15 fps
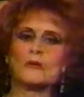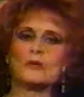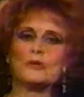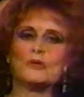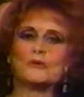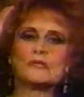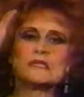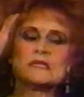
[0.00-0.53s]

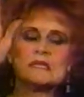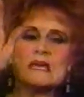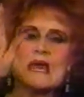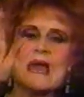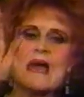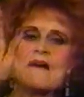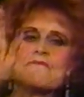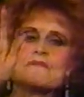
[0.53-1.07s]
you see
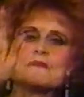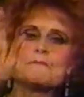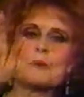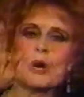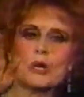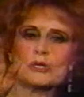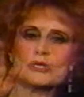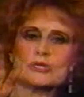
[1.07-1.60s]
every
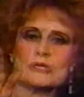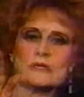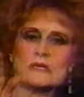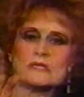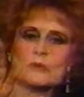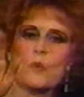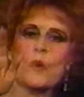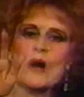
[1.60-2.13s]
person
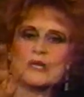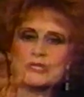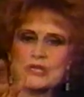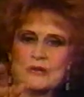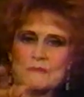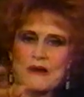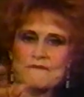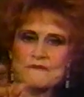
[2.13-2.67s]
that's
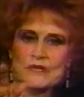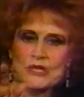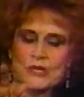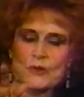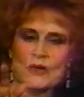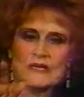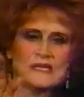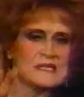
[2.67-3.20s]
watching by
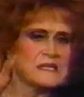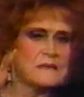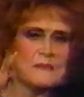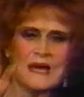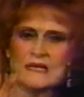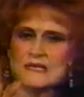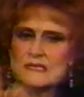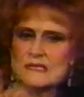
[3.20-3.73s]
video or listening
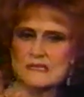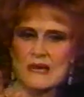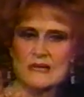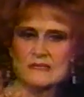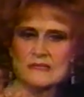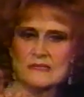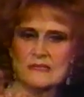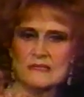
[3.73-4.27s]
by
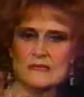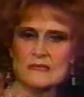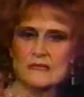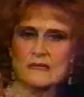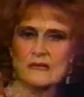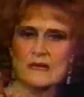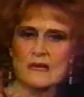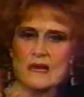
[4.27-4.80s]
cassette.
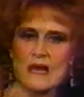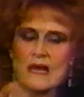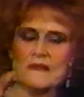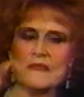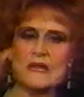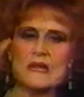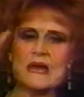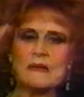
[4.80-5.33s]
And
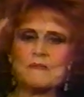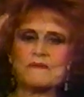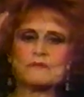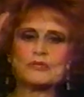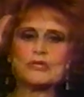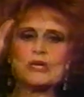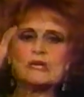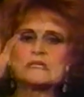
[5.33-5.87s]
in the name
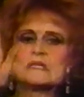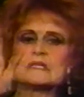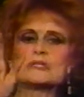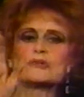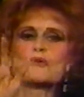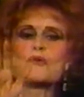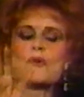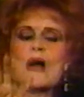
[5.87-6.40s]
of
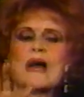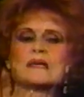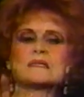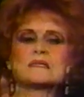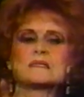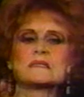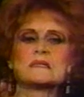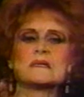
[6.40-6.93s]
Jesus Christ,
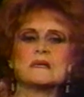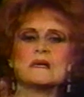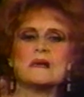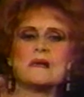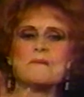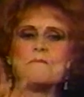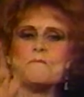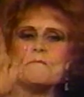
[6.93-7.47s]

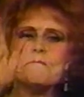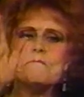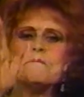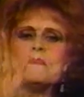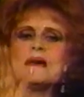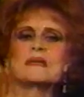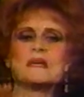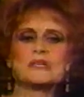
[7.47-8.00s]

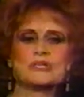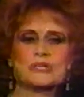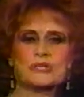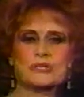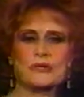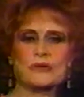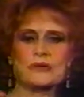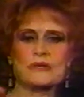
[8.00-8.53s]

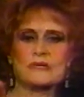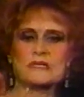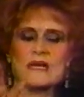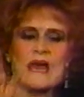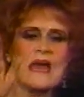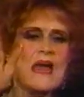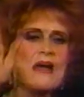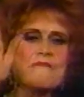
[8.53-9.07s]
minister
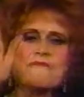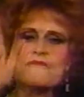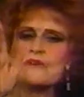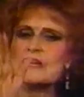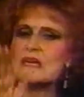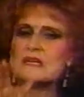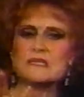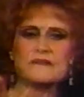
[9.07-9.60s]
to
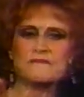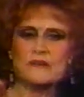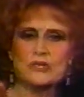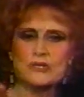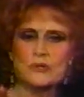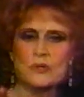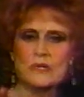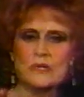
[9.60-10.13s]
every
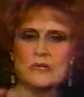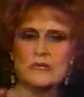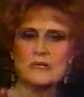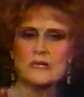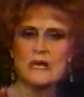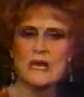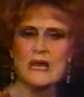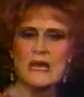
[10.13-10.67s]
individual.
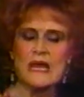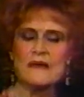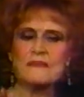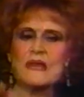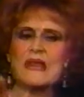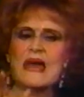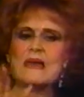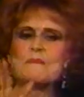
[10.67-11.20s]
In
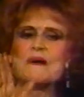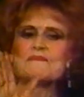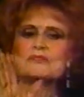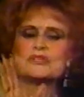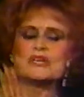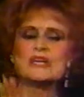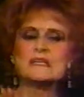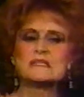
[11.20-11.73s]
the name
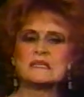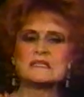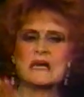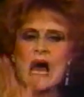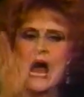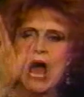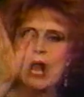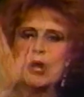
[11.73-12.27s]
of Jesus,
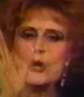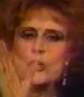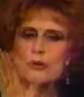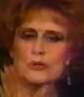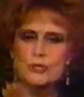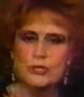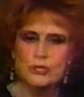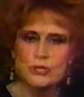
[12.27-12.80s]
I
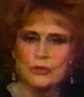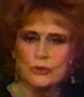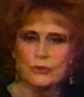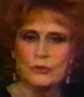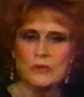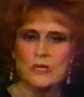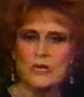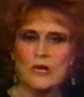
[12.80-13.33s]
loose
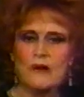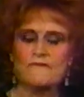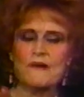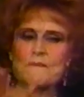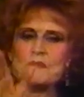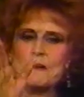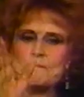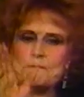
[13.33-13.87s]
you
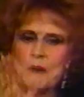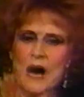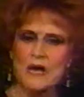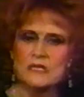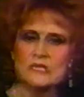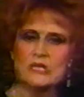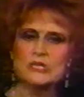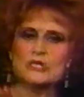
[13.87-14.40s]
from the
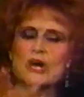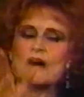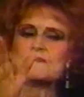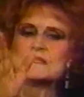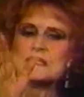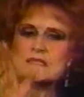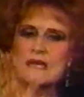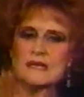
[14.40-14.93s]
bondage
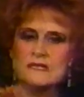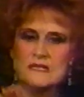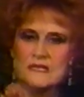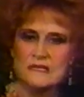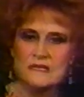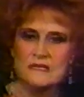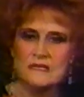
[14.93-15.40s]
of Satan.